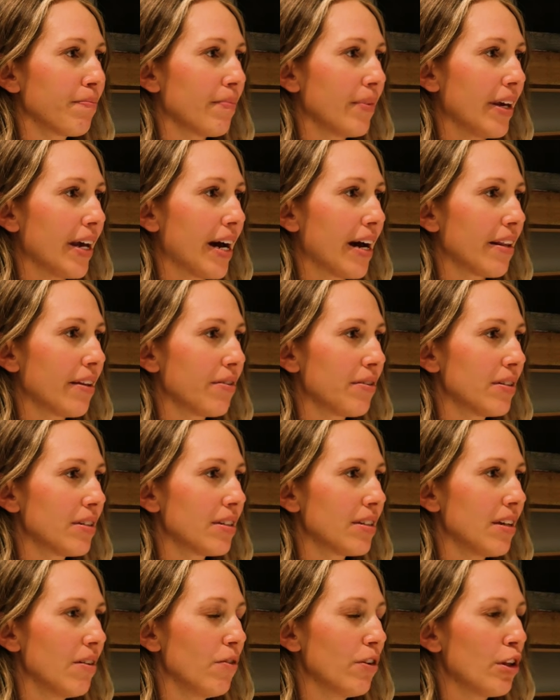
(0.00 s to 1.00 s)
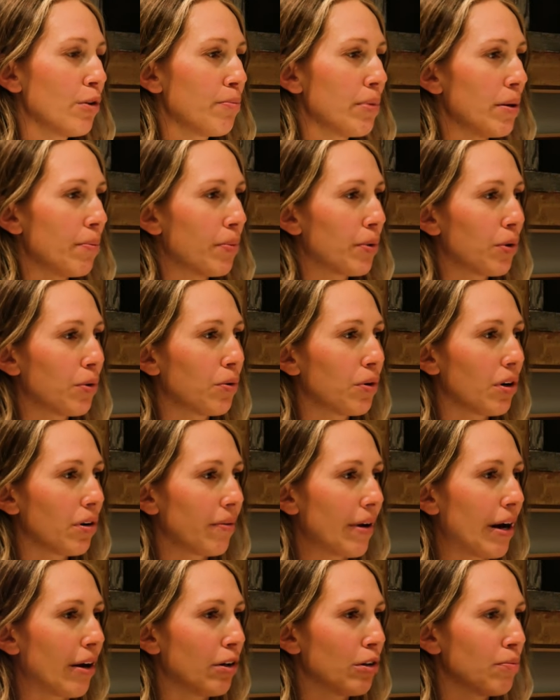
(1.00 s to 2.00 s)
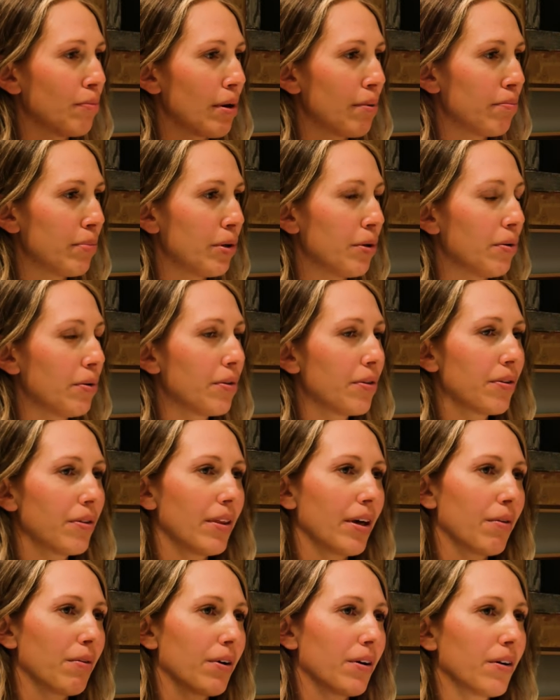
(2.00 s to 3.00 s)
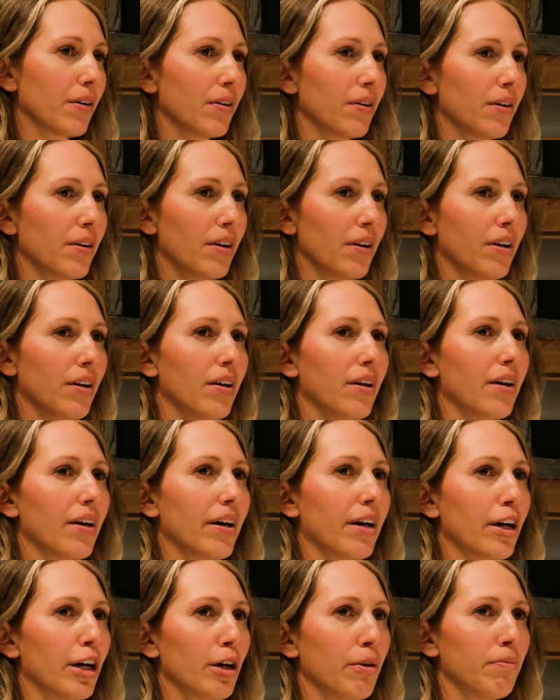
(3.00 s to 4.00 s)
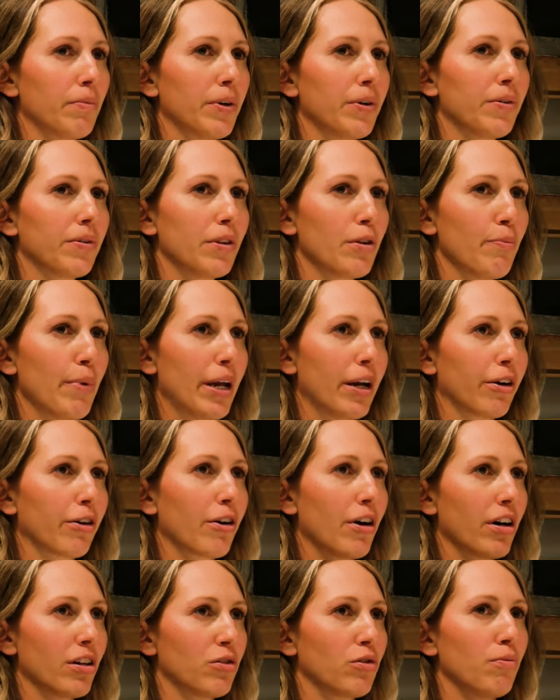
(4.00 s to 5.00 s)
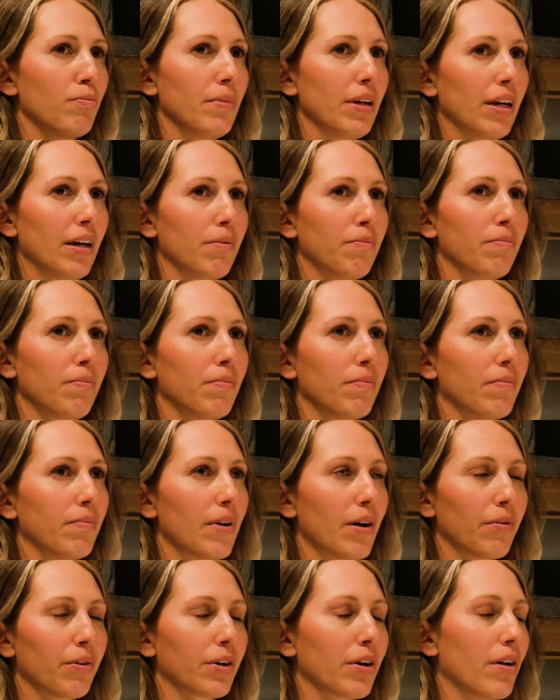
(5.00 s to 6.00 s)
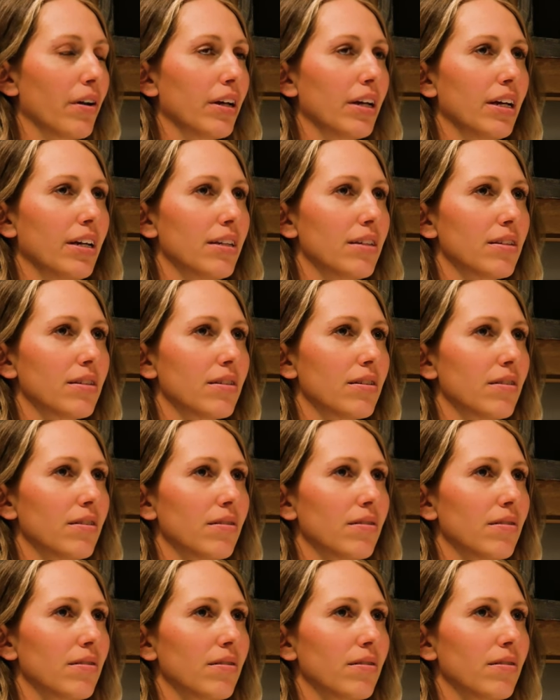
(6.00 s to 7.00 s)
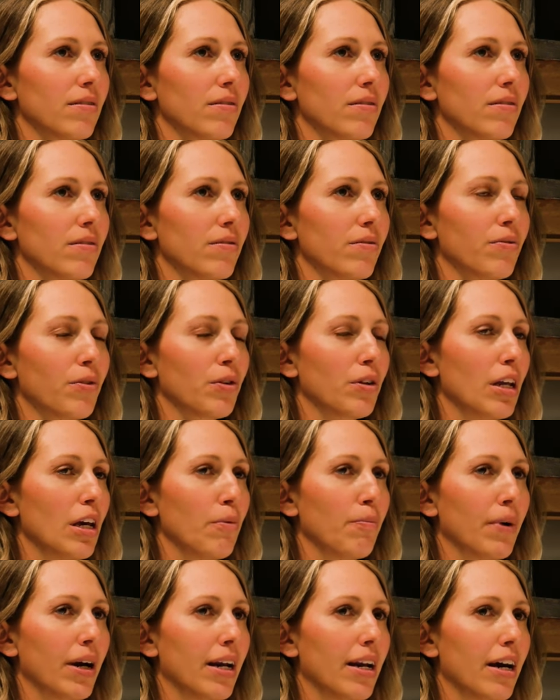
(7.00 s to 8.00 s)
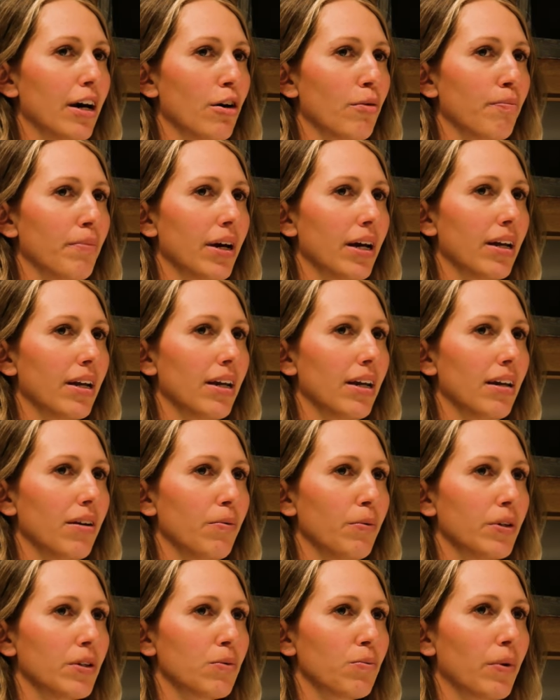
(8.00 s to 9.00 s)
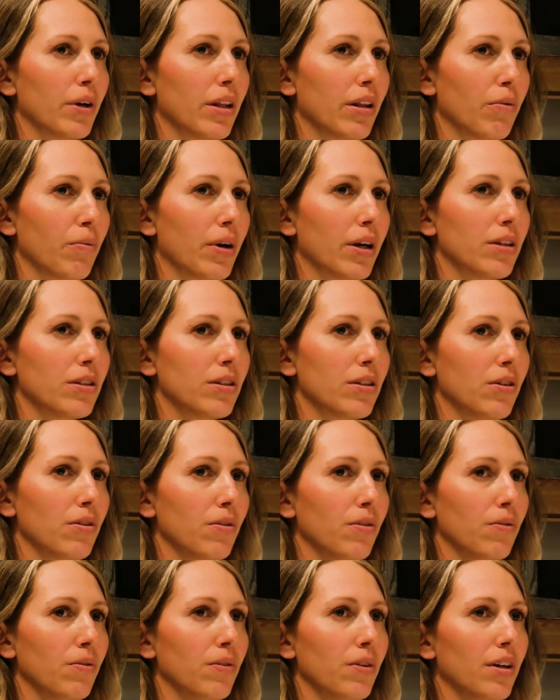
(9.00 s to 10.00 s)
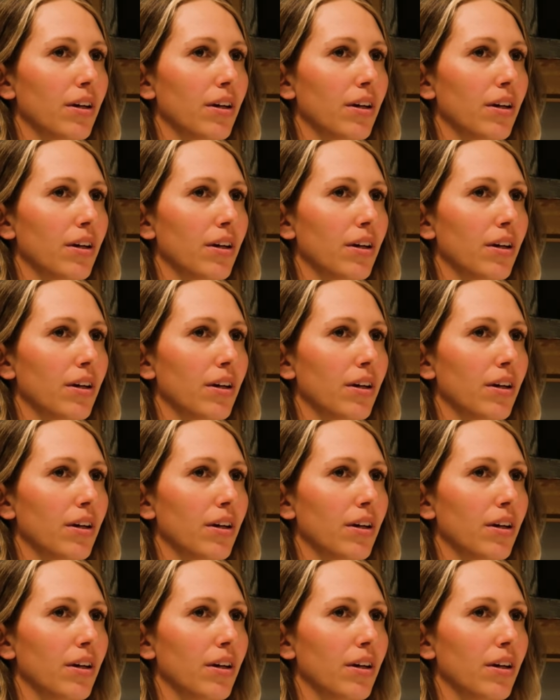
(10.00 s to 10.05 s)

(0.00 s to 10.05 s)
yeah, there was even the people who were around my booth. They were, um, the, the man across from me, I'm not recalling his full name right now, but he was one of the ones who